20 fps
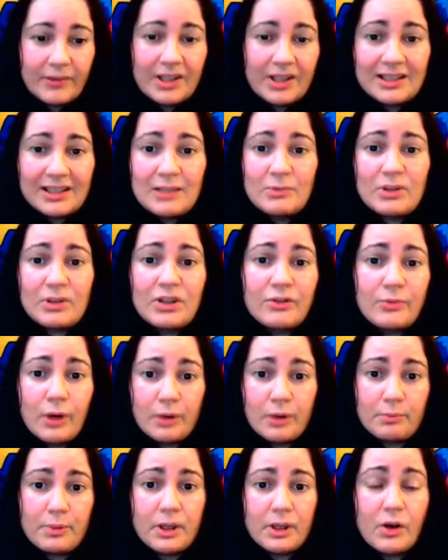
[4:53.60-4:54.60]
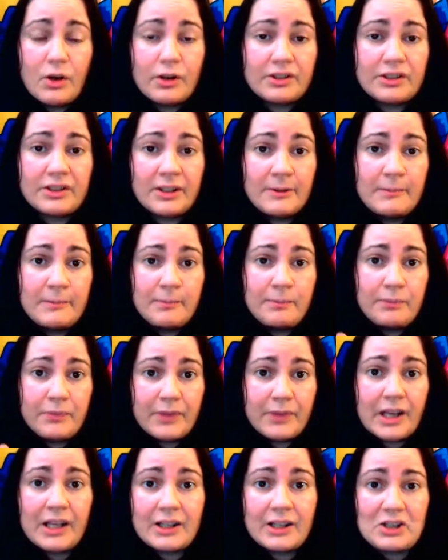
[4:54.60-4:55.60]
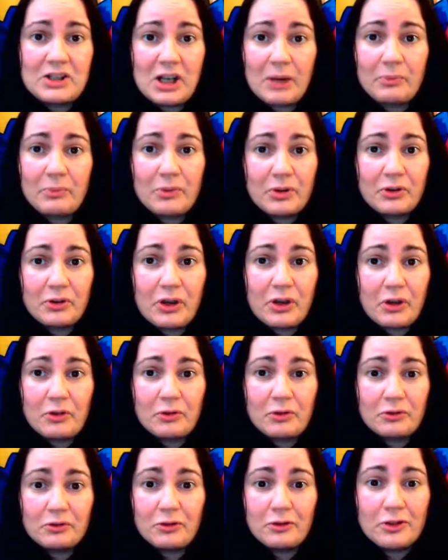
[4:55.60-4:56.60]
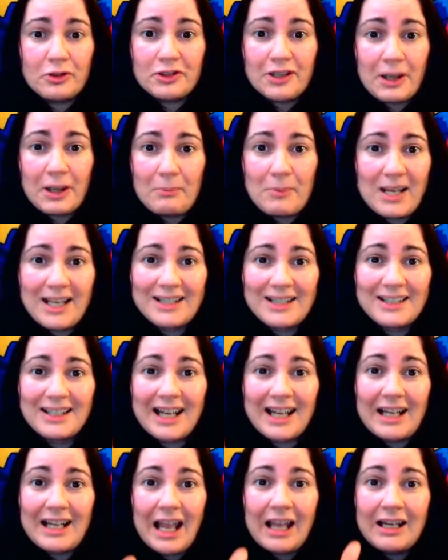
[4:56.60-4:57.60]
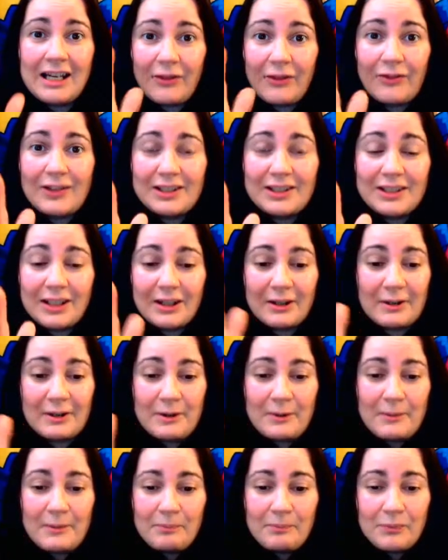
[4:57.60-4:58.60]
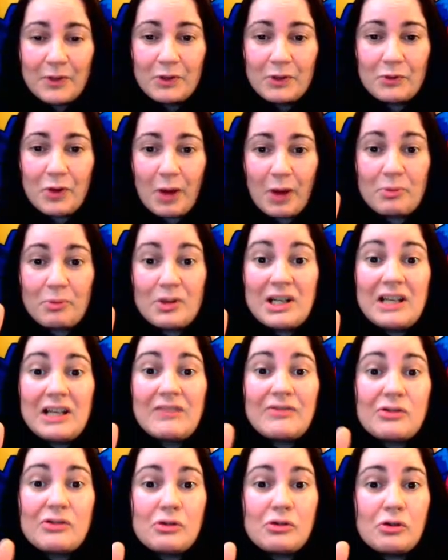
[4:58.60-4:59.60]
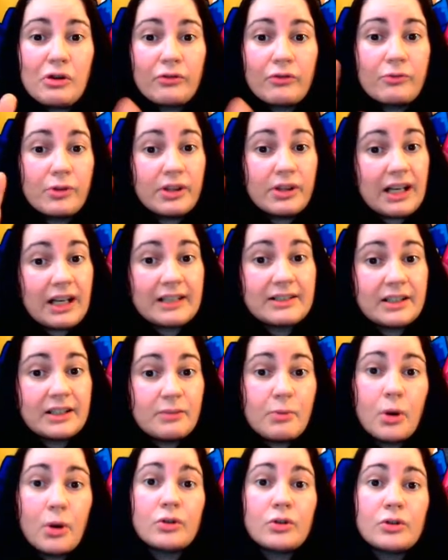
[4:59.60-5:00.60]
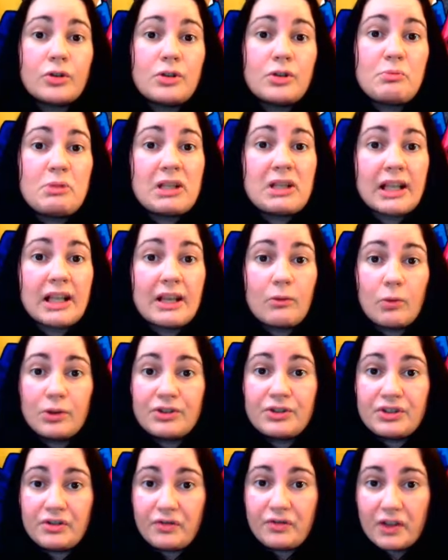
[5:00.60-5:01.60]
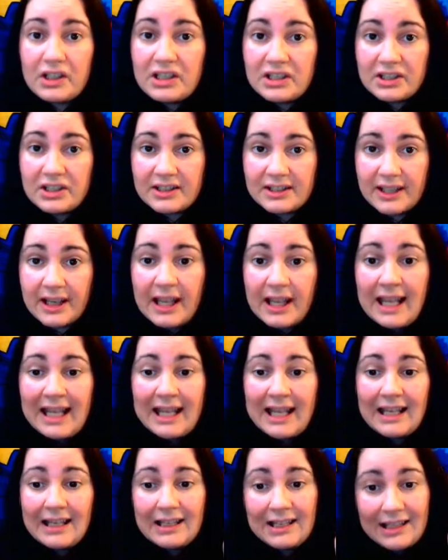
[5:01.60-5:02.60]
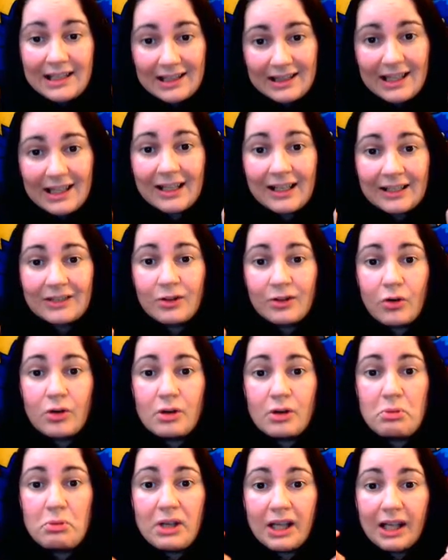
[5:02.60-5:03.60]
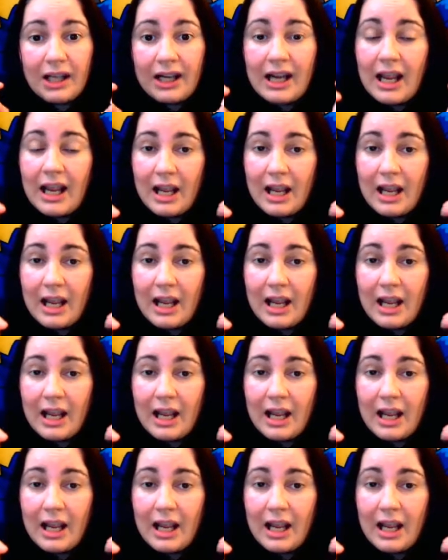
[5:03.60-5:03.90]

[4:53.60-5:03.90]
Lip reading: it seems to have worked, because that chapter now looks amazing. And if it's a preview of what the rest of the book's going to be like once she finishes it, that is going to be an